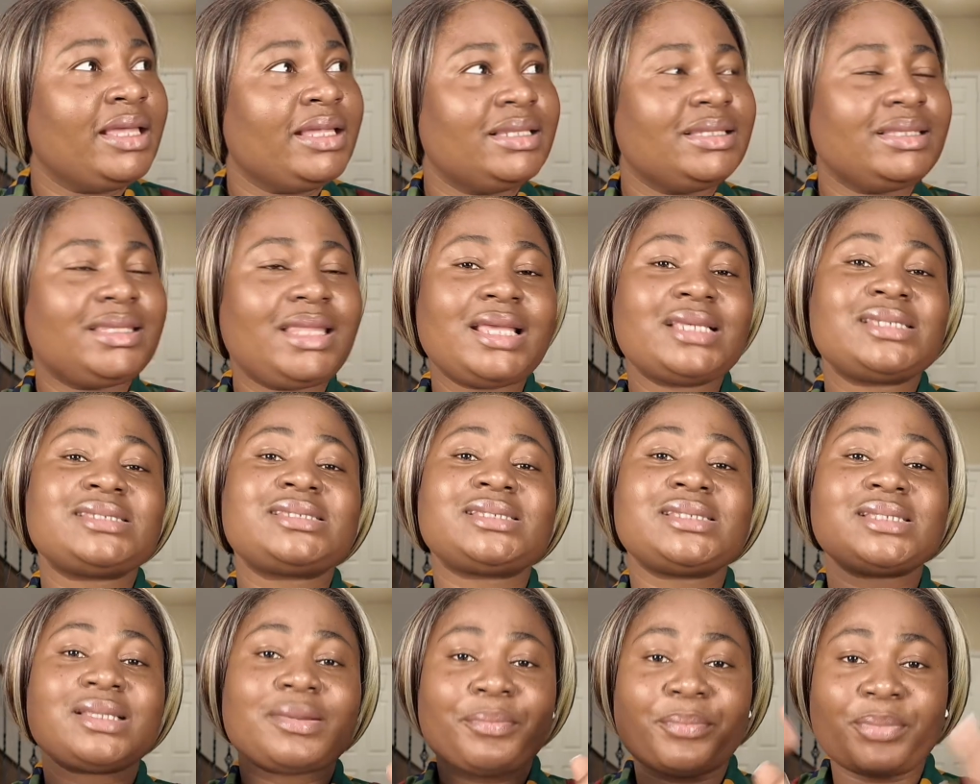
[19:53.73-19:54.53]
This
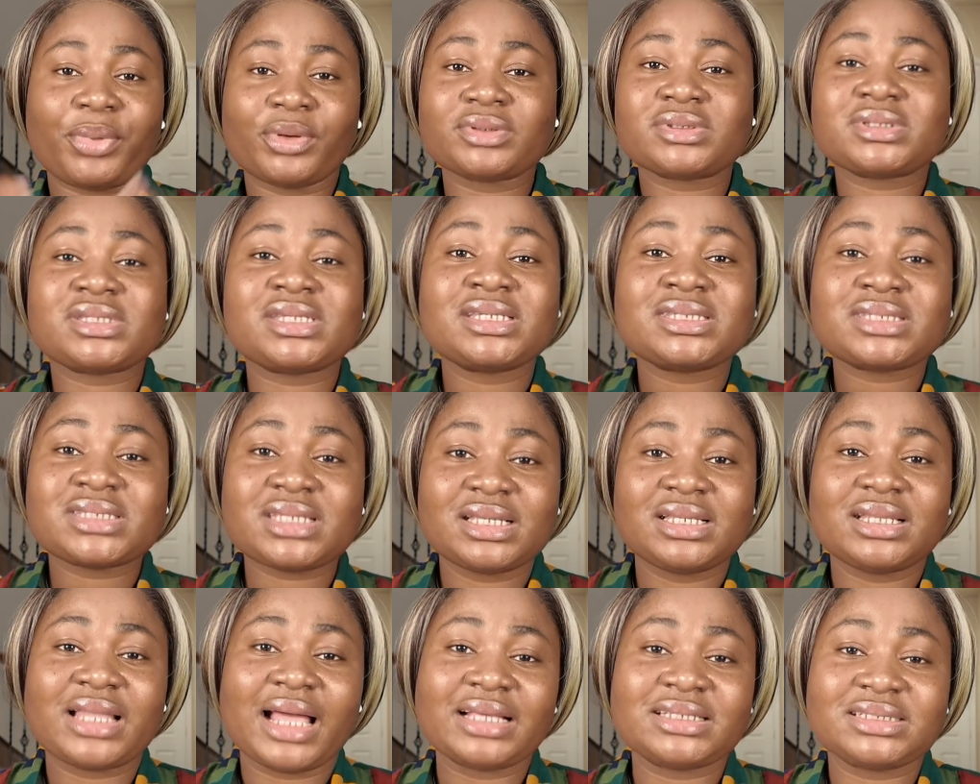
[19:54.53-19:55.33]

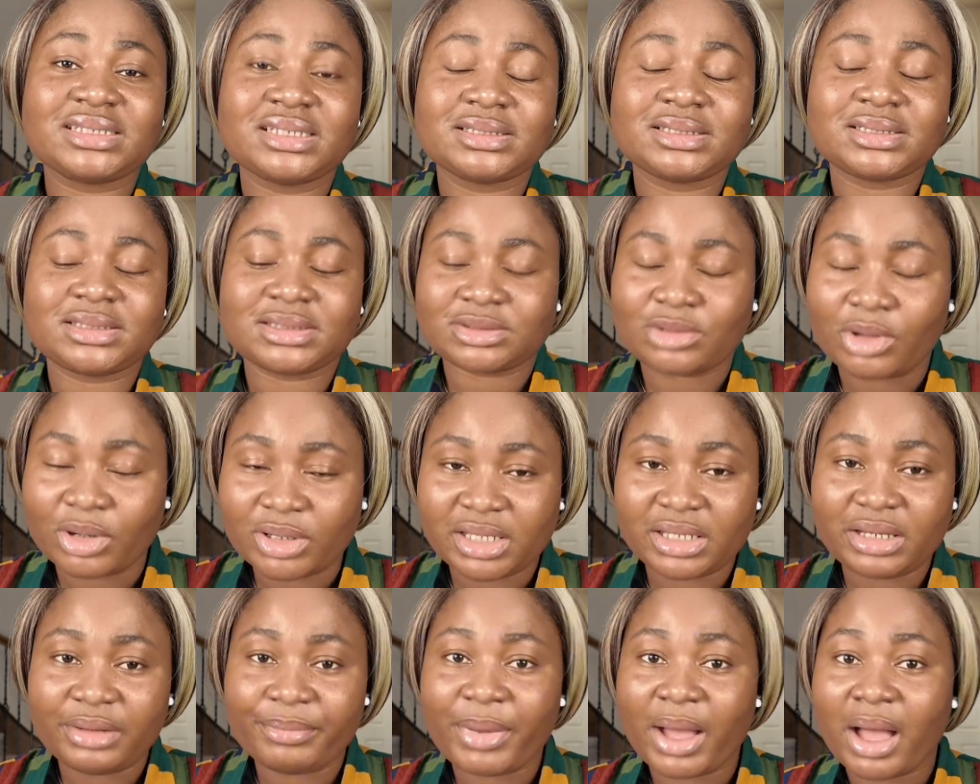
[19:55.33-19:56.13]
thing that she's
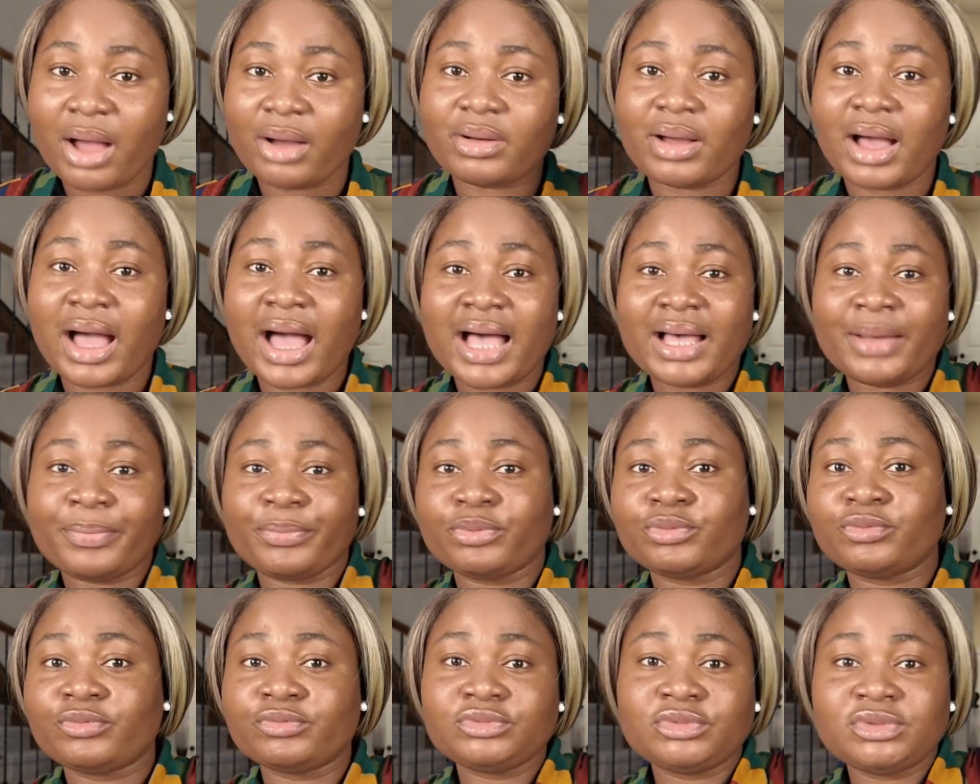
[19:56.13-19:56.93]
talking about
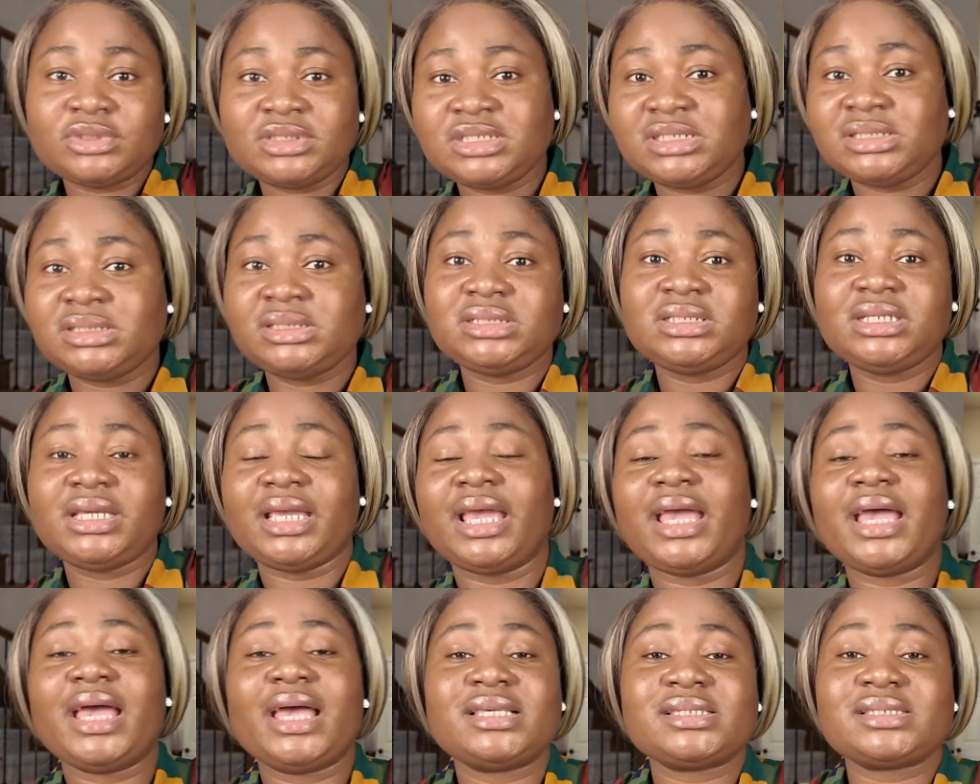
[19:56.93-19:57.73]
happened
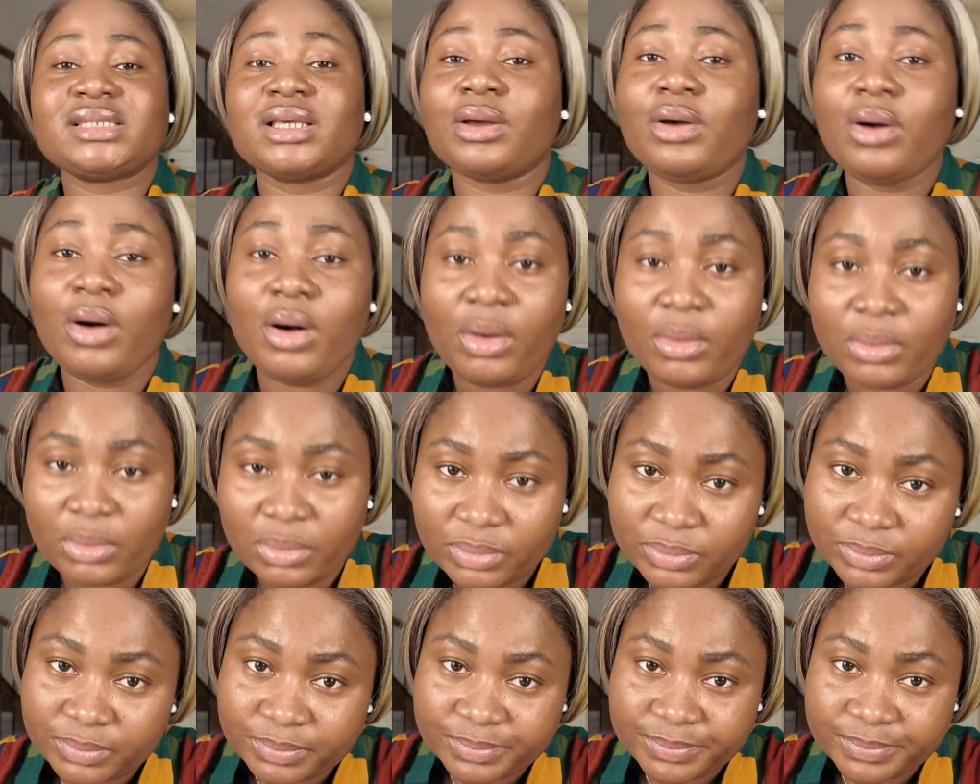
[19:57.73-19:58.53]
years ago,